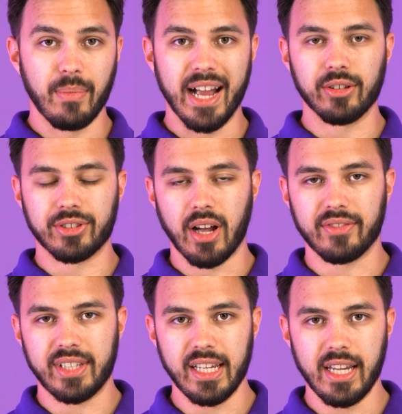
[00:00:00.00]

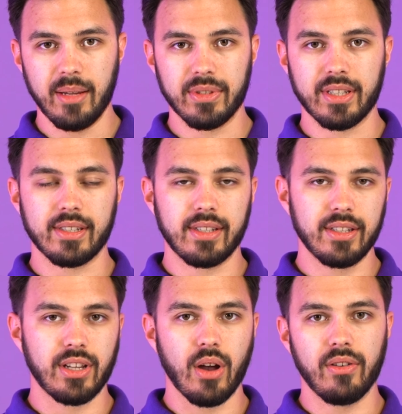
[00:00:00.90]
Microsoft Teams,
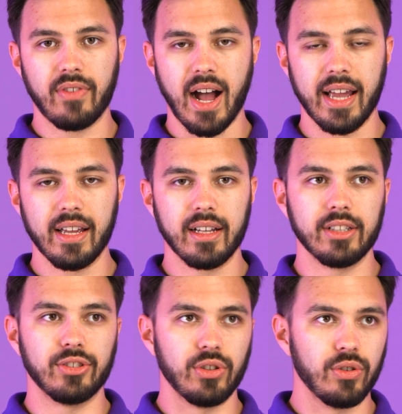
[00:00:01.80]
Cisco
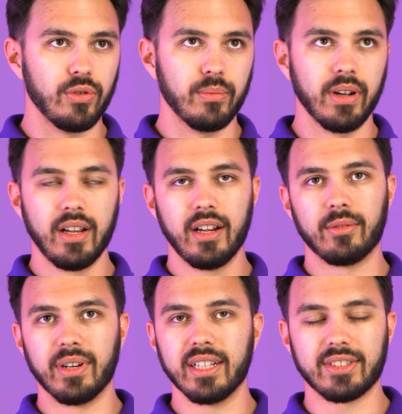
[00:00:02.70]
Avaya, Zoom,
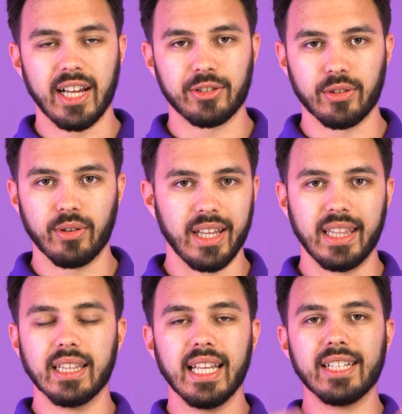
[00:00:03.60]
Ring Central,
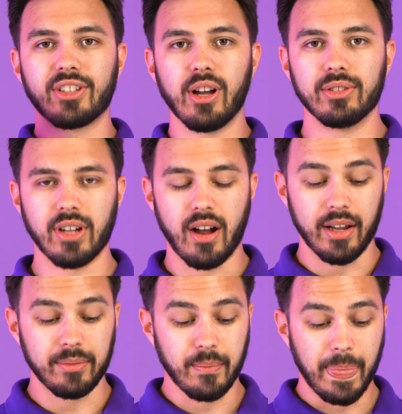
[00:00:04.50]
and the list goes
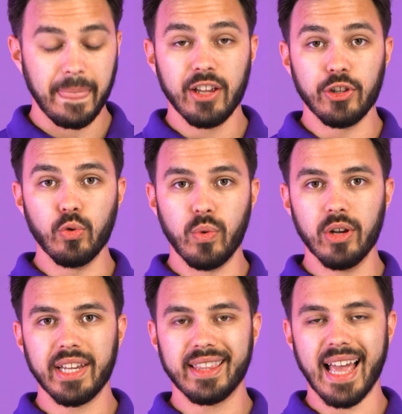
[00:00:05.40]
on, you
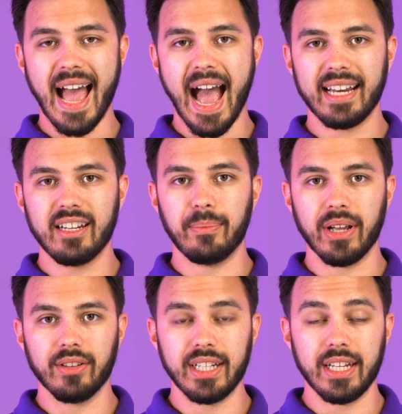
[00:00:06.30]
will get the added
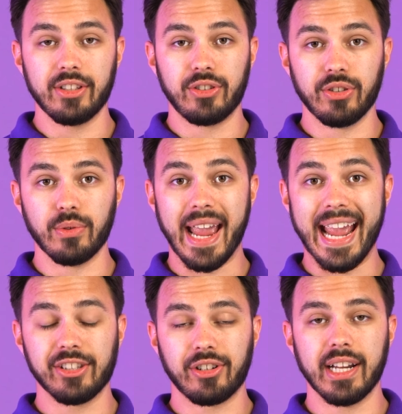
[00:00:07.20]
ability to
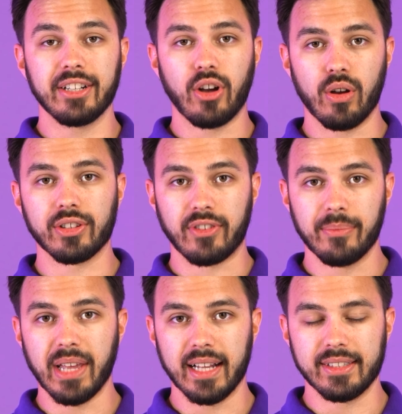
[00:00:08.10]
answer and end calls
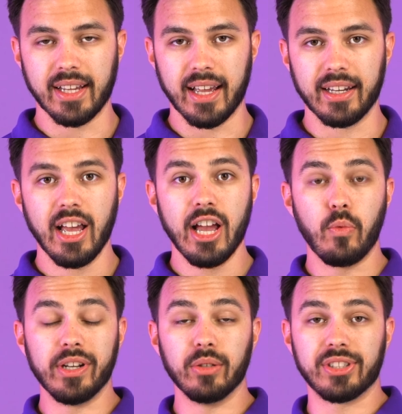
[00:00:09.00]
from the headset
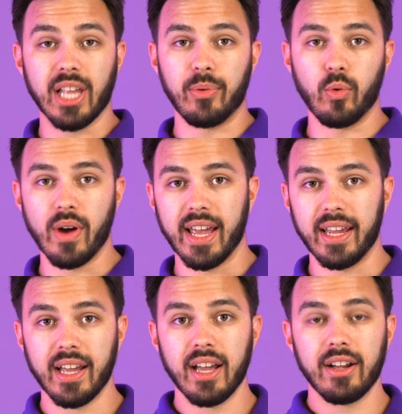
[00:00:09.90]
when you step
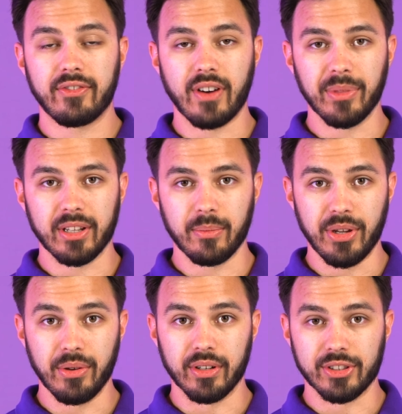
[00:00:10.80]
away from the
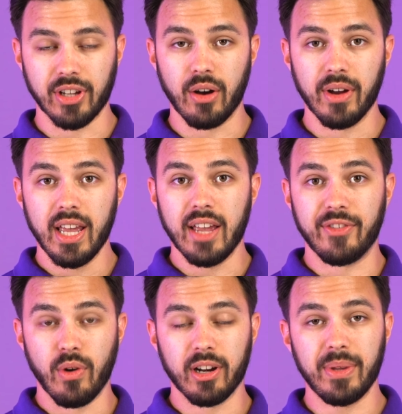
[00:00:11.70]
computer. So if
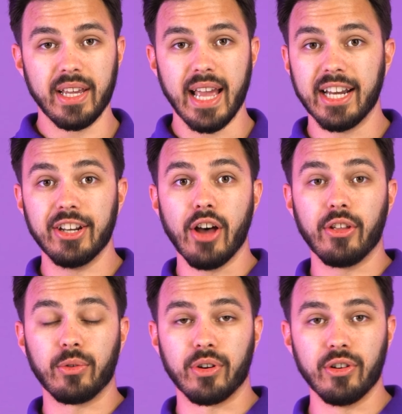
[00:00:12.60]
you want to be in
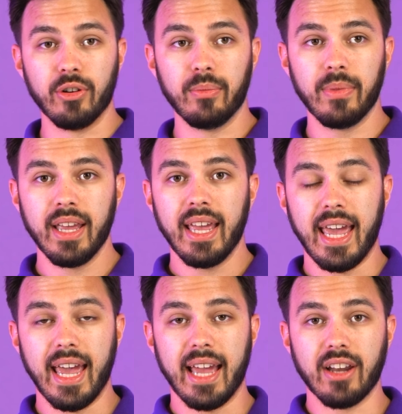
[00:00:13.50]
another room
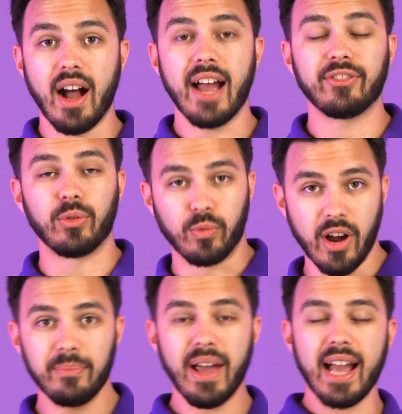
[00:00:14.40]
and not have to
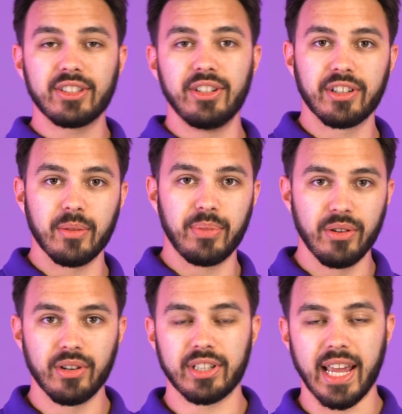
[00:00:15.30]
run back to your
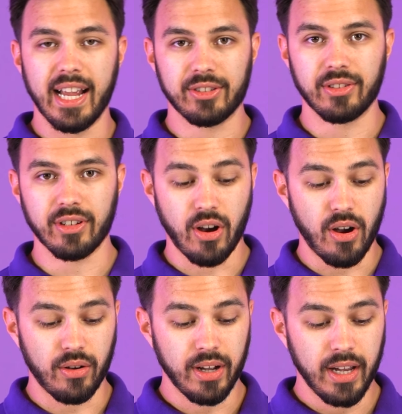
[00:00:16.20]
computer to answer a
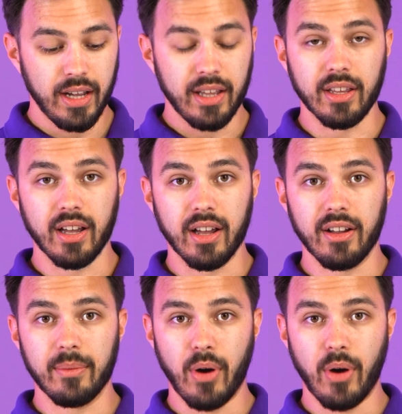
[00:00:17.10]
call, the